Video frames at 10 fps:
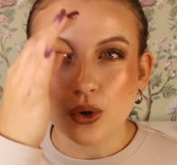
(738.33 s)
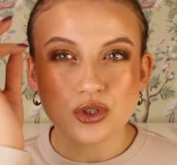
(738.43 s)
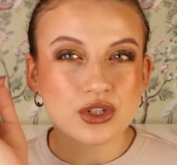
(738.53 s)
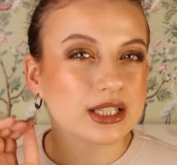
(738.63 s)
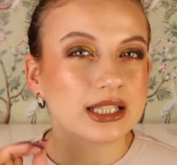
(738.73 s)

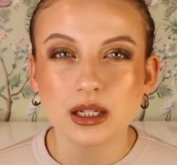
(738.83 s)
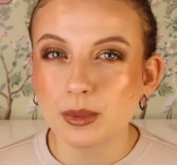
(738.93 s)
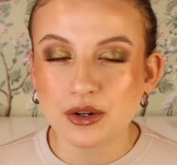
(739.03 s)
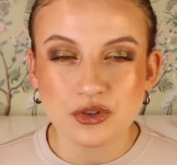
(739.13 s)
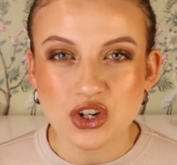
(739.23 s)
just a little
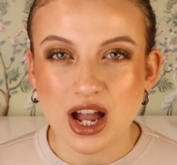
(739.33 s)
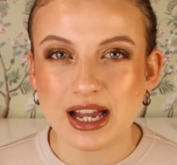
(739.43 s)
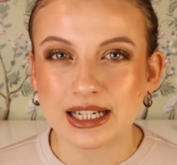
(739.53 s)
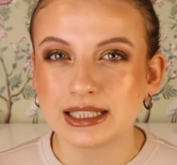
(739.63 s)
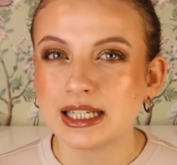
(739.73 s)
bit of
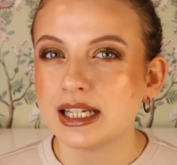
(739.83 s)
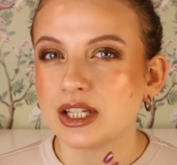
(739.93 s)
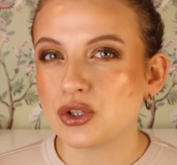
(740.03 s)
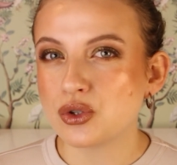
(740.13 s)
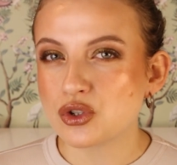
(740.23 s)
shine,
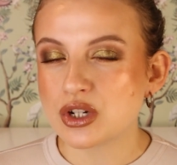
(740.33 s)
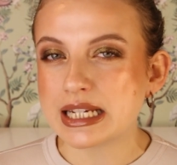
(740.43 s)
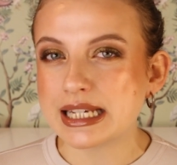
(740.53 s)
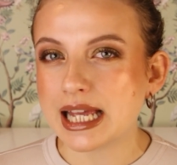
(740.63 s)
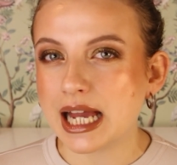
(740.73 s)

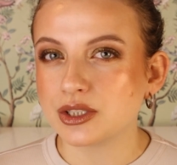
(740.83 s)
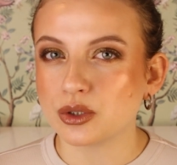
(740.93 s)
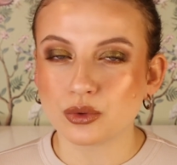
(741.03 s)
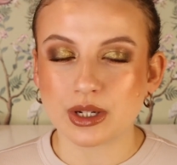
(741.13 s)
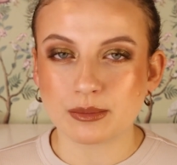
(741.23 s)
usually I
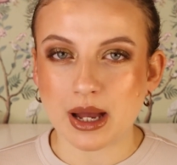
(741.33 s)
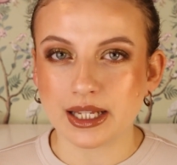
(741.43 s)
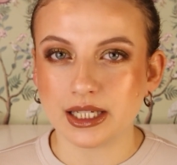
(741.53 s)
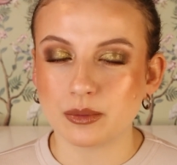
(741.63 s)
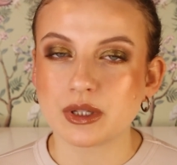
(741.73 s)
don't really mind it.